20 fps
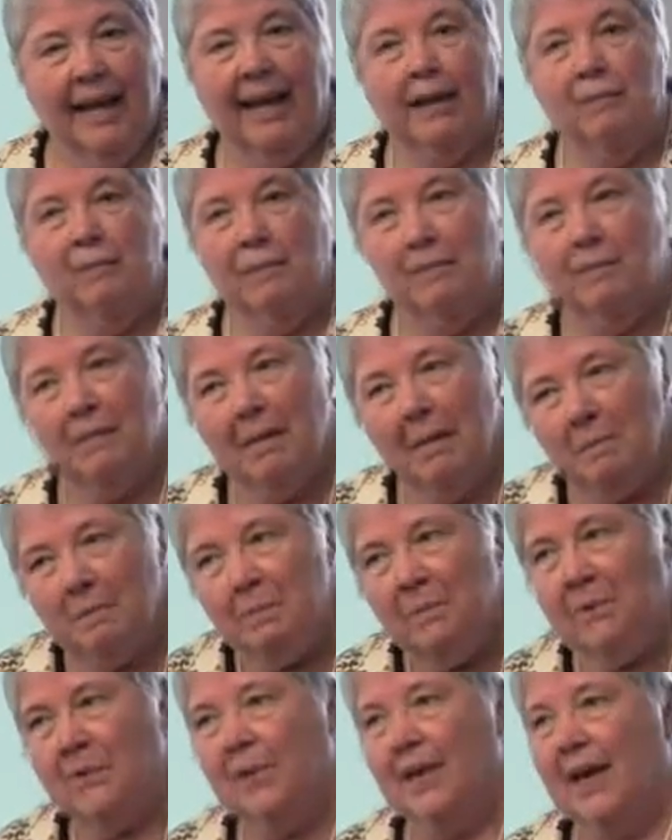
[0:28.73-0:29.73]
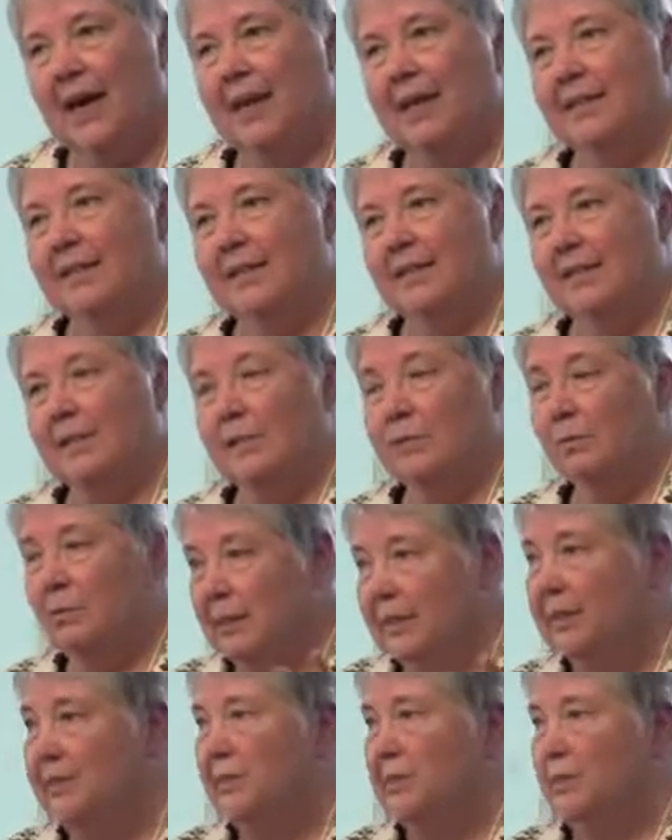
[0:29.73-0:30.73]
And remember that,
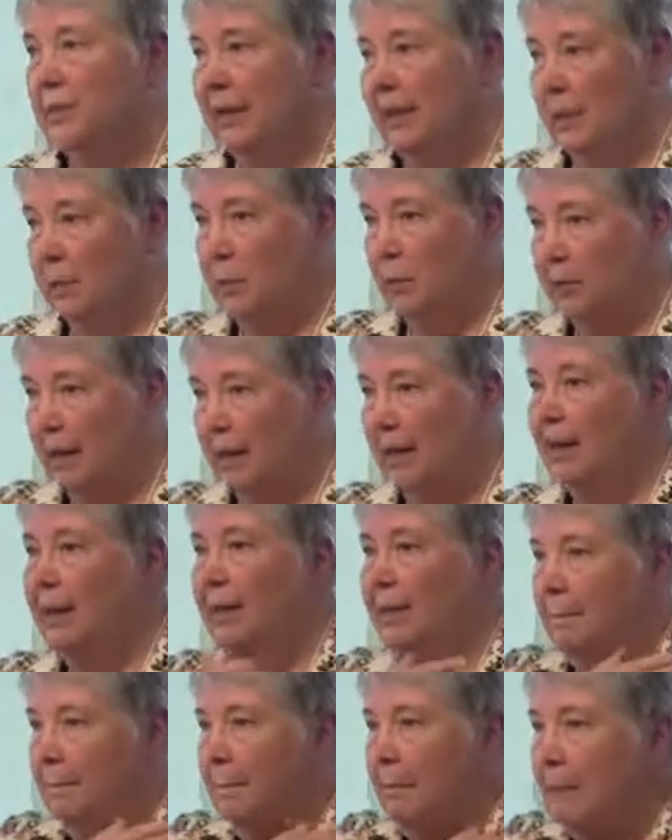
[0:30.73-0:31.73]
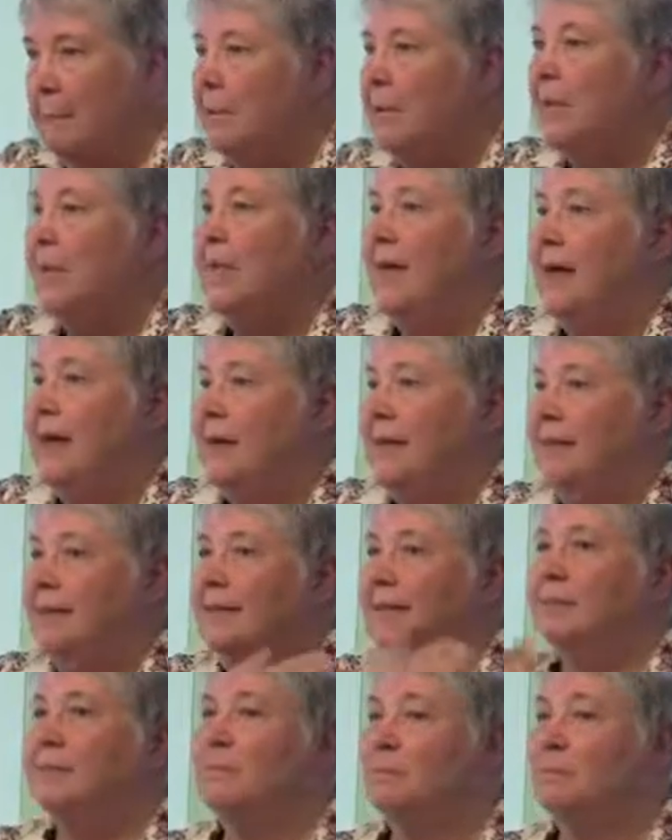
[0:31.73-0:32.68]
literally remember that.